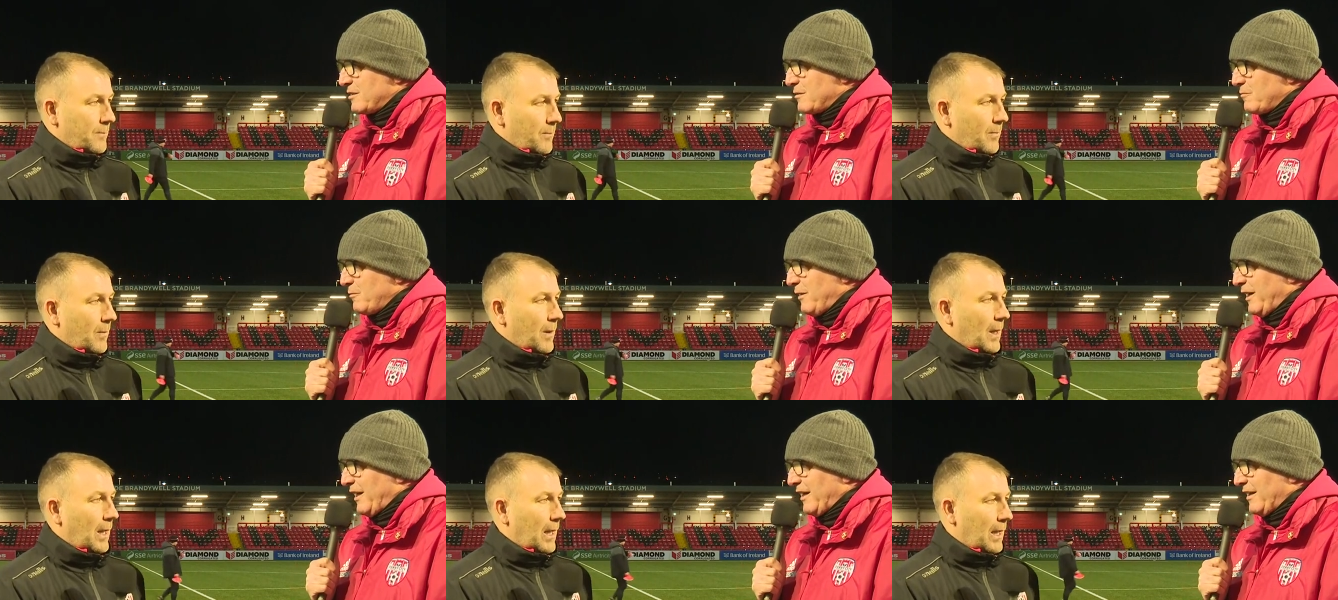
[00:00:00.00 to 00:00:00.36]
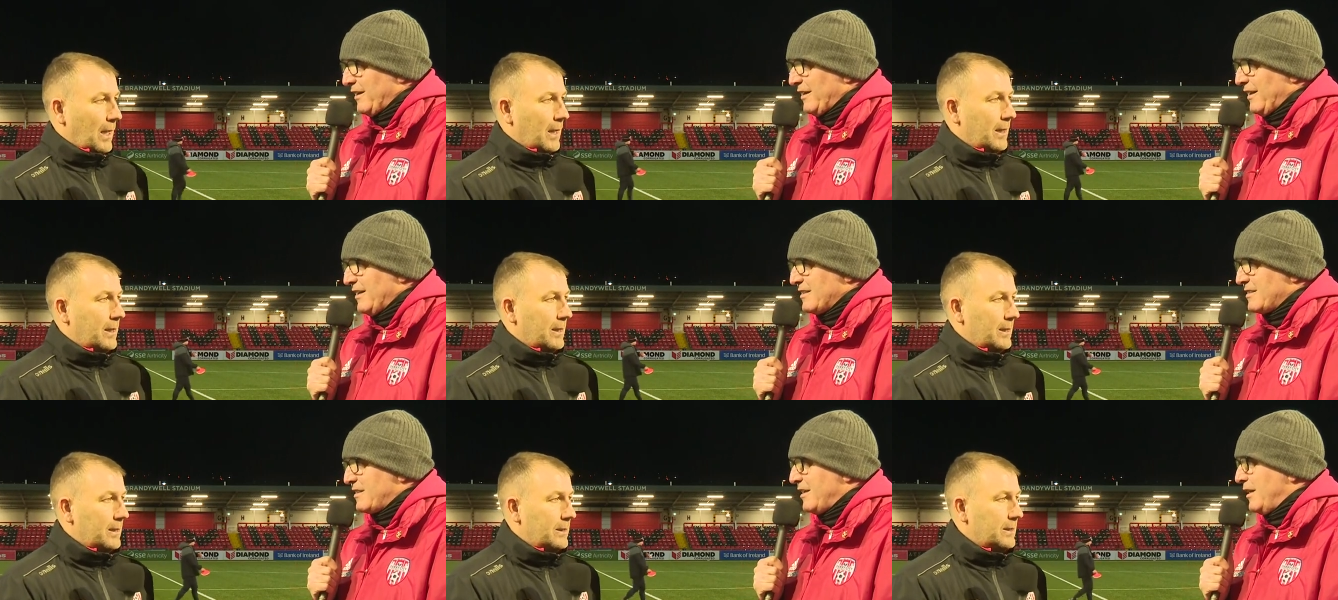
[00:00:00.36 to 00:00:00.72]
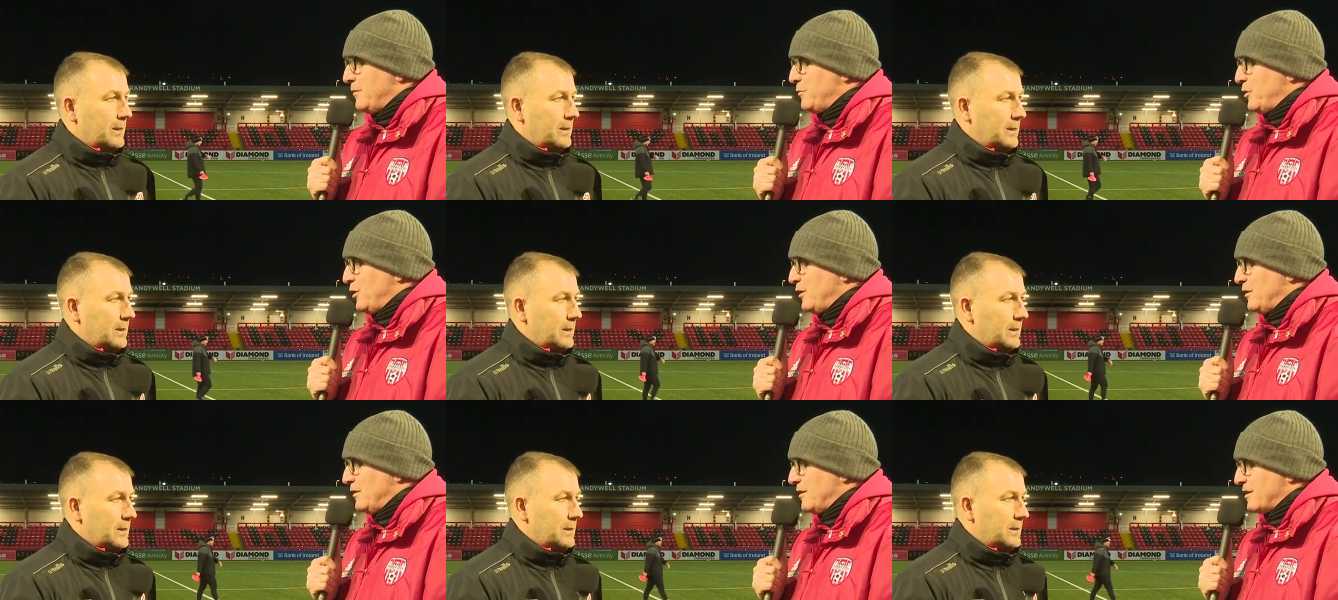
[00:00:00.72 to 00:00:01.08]
Speaker 1: making his
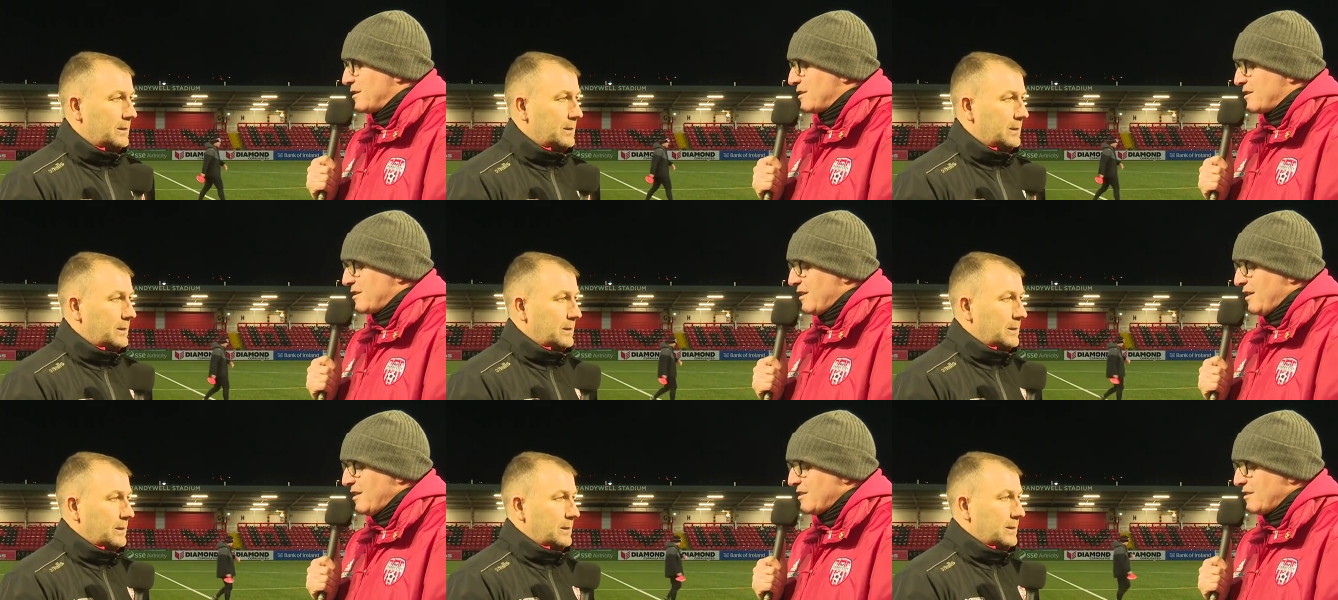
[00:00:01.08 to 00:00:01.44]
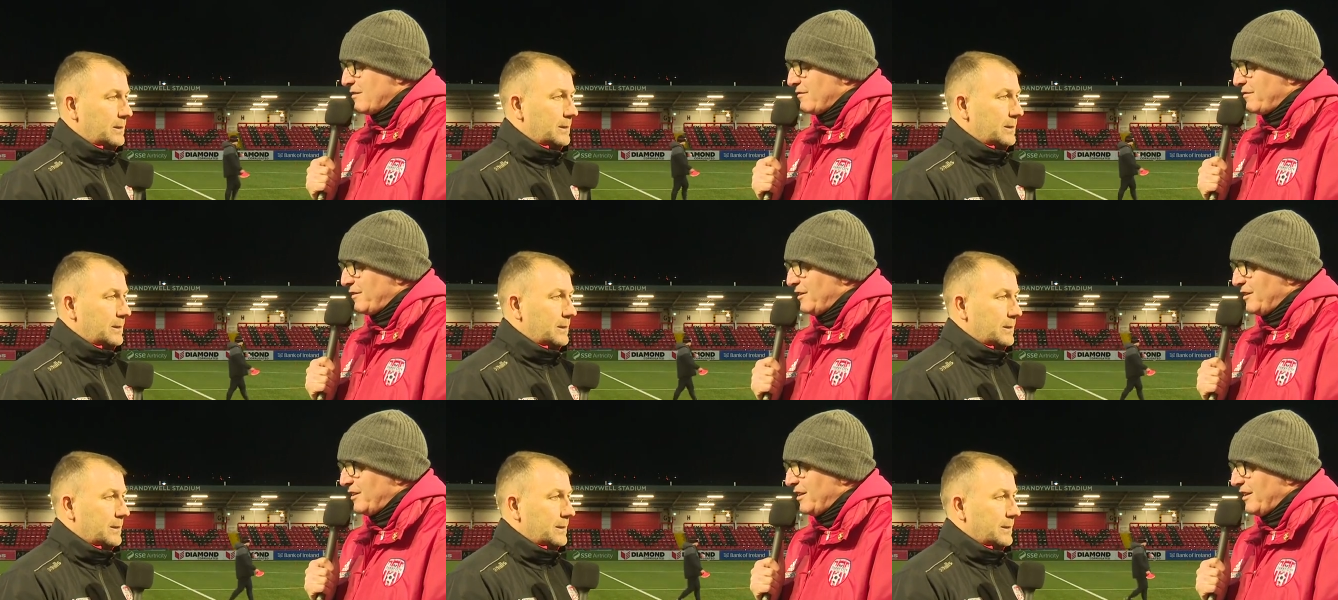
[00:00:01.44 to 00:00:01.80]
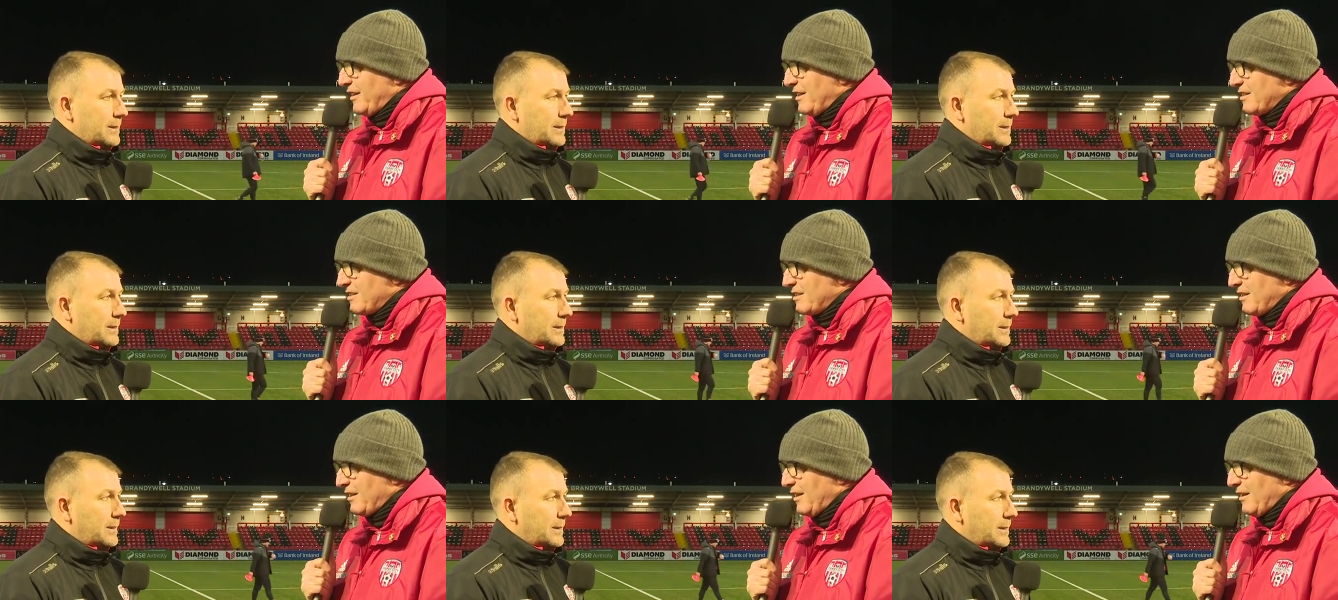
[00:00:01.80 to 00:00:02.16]
debut this season for Derry
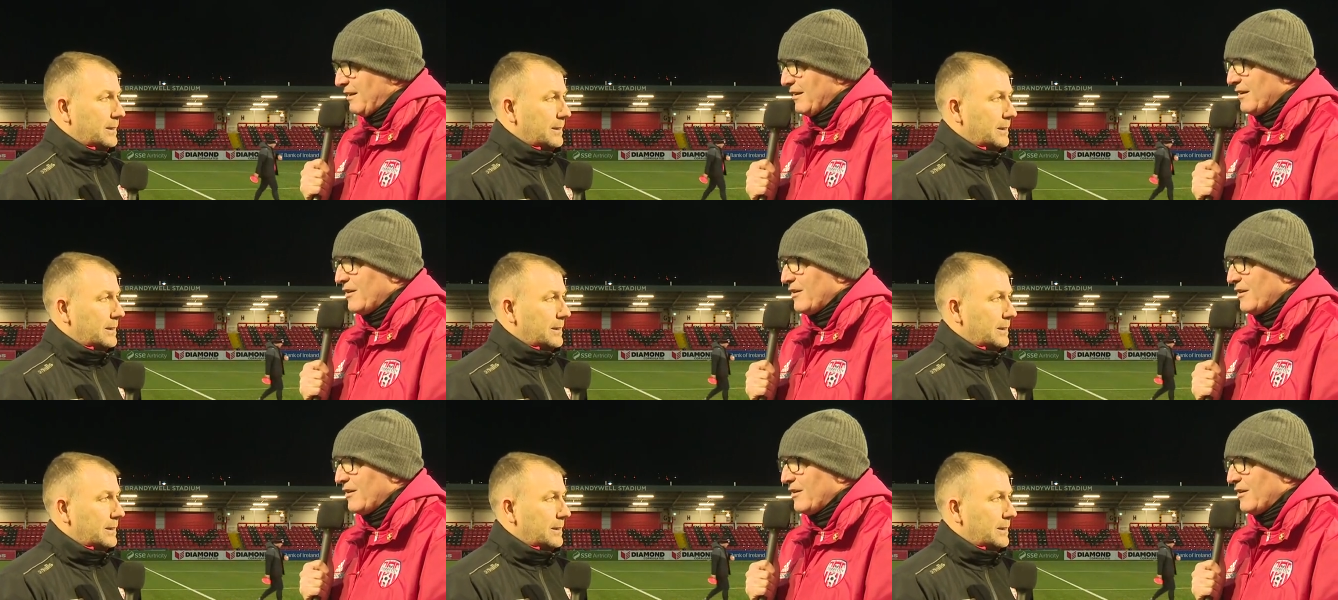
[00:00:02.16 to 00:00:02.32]
City,